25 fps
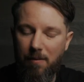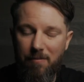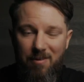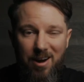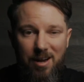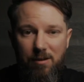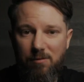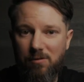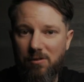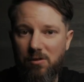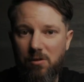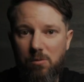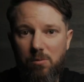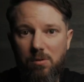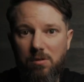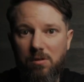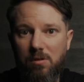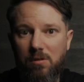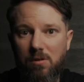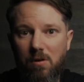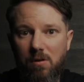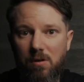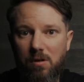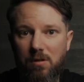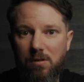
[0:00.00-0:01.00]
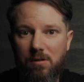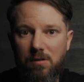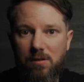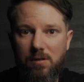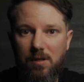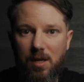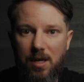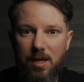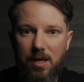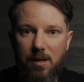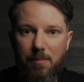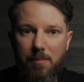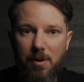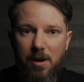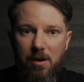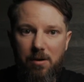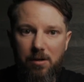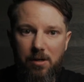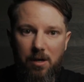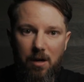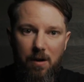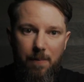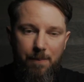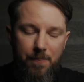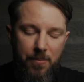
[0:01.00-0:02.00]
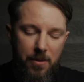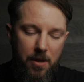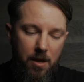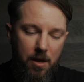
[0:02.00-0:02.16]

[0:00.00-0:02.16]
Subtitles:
around $200 in America.